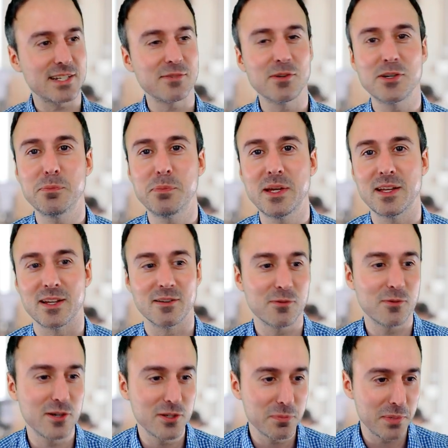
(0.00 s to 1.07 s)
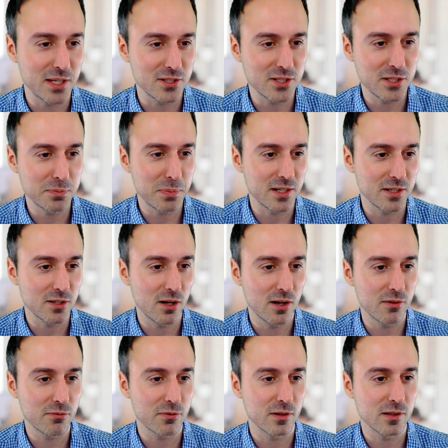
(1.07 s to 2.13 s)
Where you been? Where you been? She's been gone
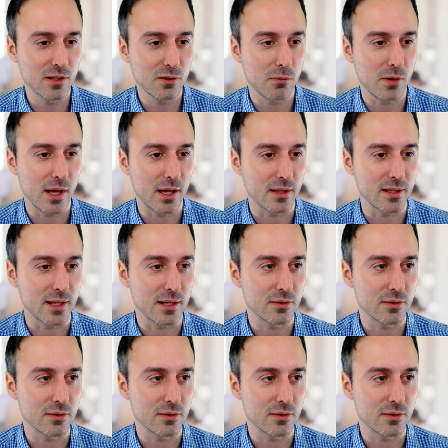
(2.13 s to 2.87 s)
for a little while now.